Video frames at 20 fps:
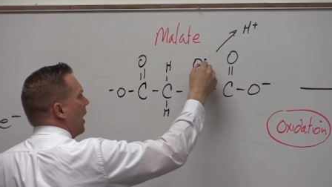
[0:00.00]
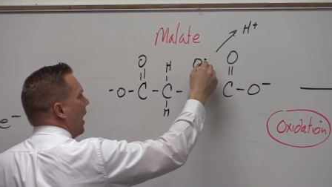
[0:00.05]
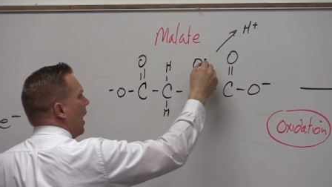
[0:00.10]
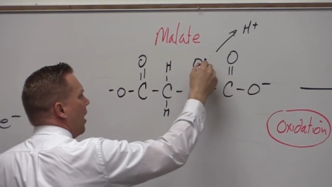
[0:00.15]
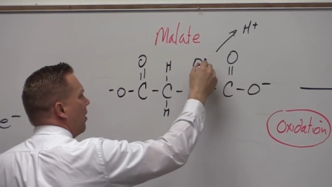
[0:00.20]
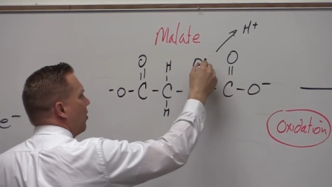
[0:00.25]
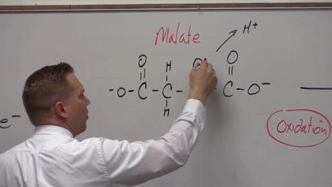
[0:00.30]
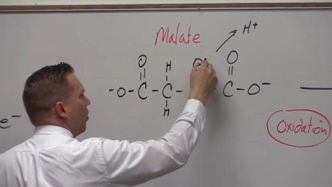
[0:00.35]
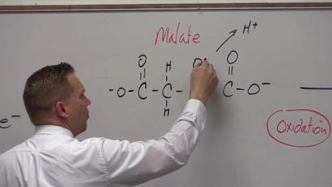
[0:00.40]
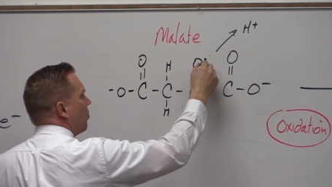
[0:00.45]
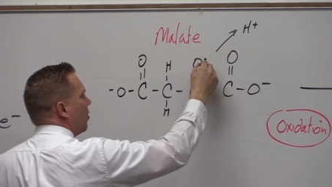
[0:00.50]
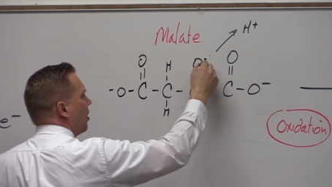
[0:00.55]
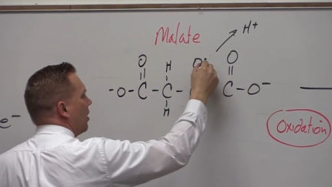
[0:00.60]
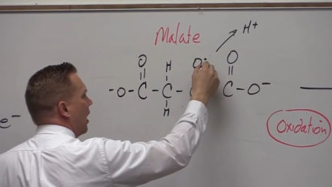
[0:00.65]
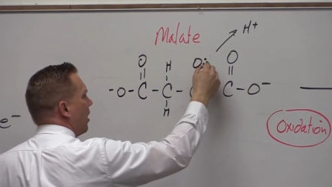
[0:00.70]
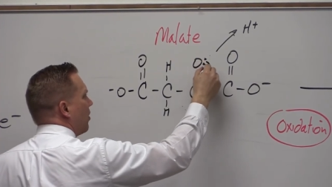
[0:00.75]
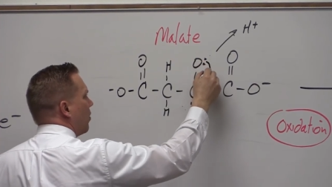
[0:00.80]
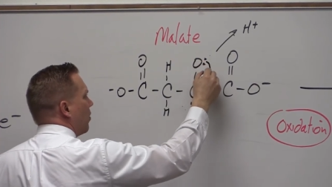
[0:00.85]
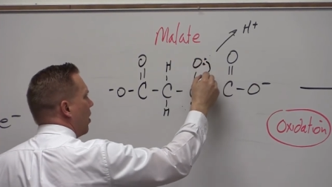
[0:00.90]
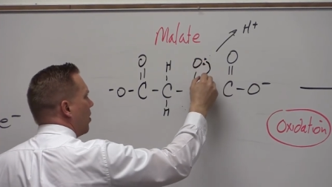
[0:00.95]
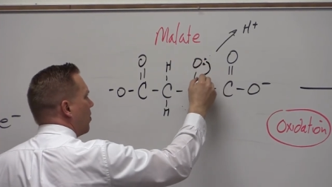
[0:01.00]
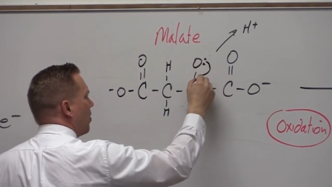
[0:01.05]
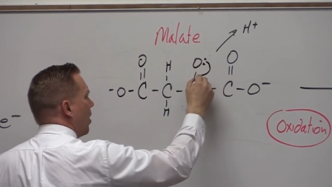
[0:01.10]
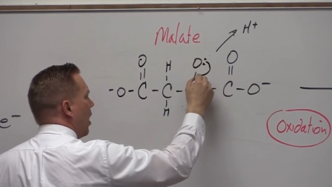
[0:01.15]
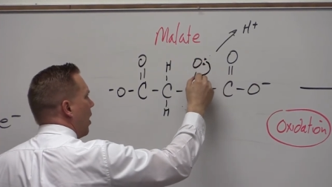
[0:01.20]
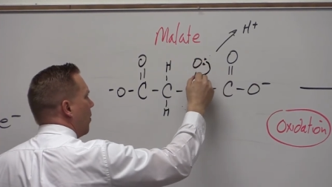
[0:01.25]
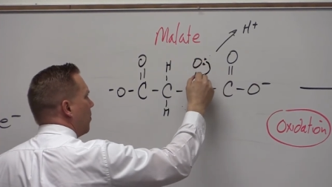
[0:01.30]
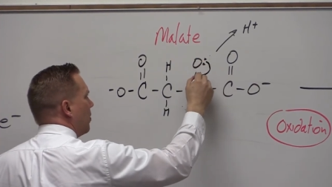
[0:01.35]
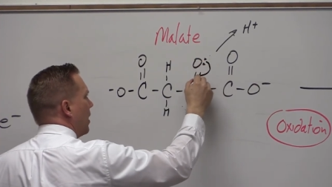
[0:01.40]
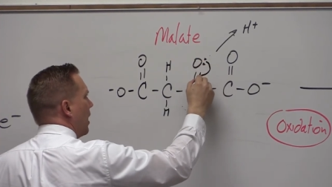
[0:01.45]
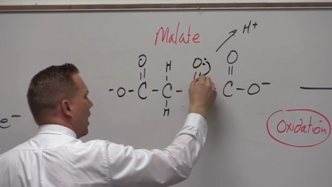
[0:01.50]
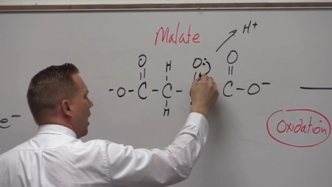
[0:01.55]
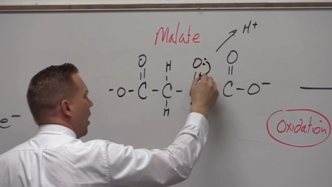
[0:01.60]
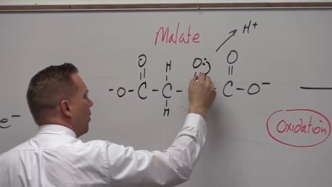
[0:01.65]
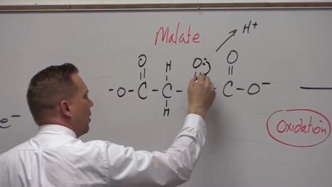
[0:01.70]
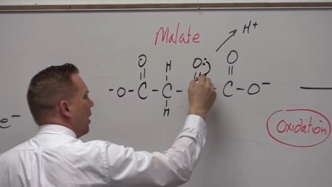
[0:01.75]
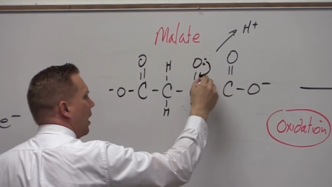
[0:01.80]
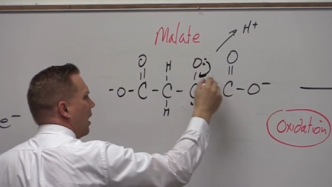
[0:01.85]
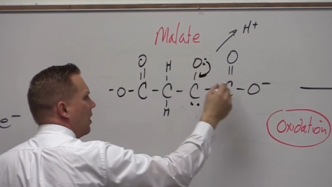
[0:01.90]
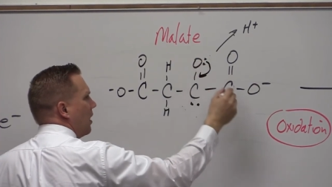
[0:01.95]
and those electrons hop
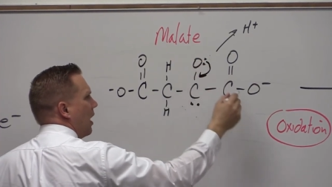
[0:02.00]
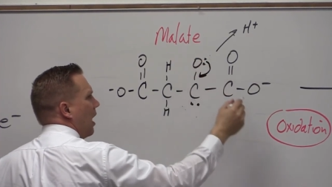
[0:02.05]
down, and